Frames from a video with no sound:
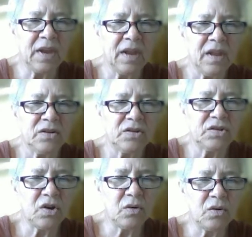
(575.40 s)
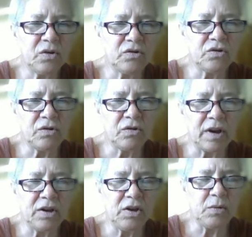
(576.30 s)
So you can turn on
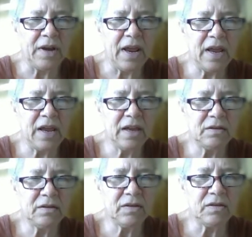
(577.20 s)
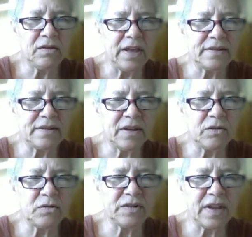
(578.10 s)
Q&A, lets others
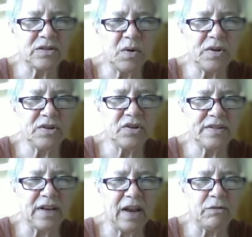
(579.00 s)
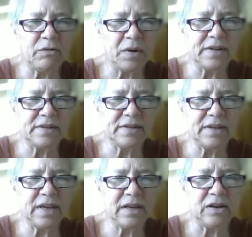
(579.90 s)
ask questions that everyone can see
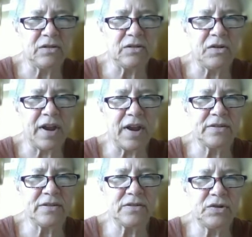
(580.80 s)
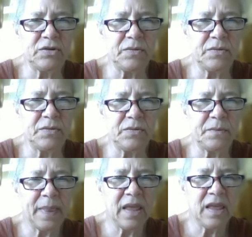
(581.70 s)
and hear your answers to.
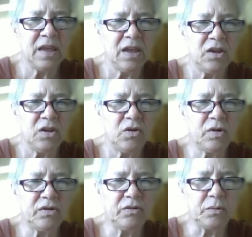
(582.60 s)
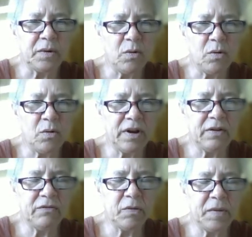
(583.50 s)
You can do a recording from
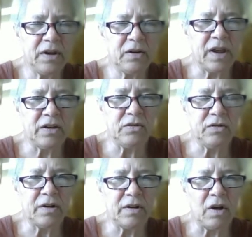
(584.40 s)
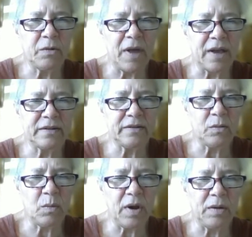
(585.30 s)
here, and you can also access a
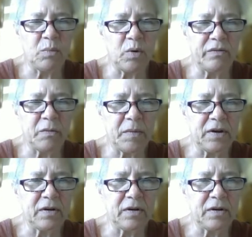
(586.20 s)
whiteboard from here.